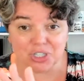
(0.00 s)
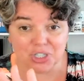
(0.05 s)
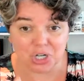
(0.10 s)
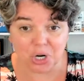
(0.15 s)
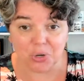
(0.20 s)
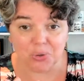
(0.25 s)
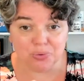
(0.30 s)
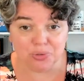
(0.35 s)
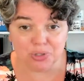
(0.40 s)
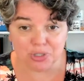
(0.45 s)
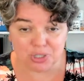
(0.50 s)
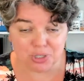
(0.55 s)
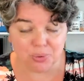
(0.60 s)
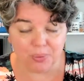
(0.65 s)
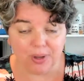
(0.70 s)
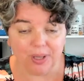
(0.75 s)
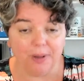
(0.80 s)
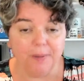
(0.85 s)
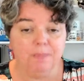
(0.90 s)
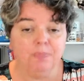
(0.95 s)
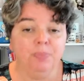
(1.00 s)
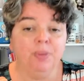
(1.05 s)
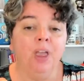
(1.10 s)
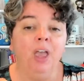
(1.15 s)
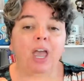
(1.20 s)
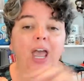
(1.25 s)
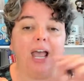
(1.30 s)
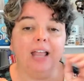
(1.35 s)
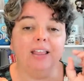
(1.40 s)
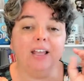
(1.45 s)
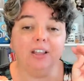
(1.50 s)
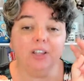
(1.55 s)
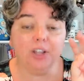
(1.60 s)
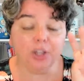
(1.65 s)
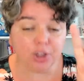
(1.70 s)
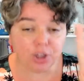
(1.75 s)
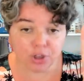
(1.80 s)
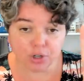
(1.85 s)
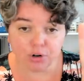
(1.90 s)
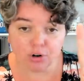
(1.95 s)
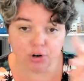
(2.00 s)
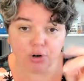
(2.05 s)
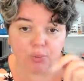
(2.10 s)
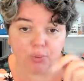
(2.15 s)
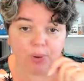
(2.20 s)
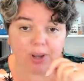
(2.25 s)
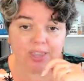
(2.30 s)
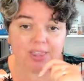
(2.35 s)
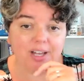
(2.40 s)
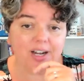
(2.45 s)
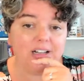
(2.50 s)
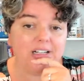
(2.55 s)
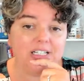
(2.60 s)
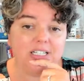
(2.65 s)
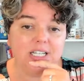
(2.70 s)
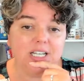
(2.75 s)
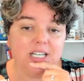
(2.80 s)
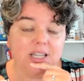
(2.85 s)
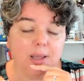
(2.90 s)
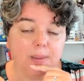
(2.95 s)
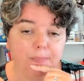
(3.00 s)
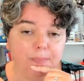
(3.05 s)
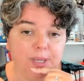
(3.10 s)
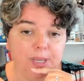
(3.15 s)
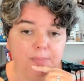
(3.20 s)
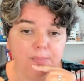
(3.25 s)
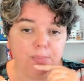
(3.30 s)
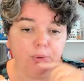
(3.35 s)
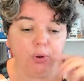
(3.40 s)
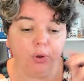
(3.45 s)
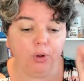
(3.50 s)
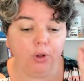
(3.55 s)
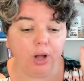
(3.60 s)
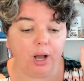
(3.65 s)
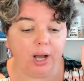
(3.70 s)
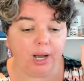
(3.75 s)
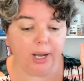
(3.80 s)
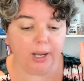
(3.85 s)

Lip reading: Don't do it. And then the third way that I see that people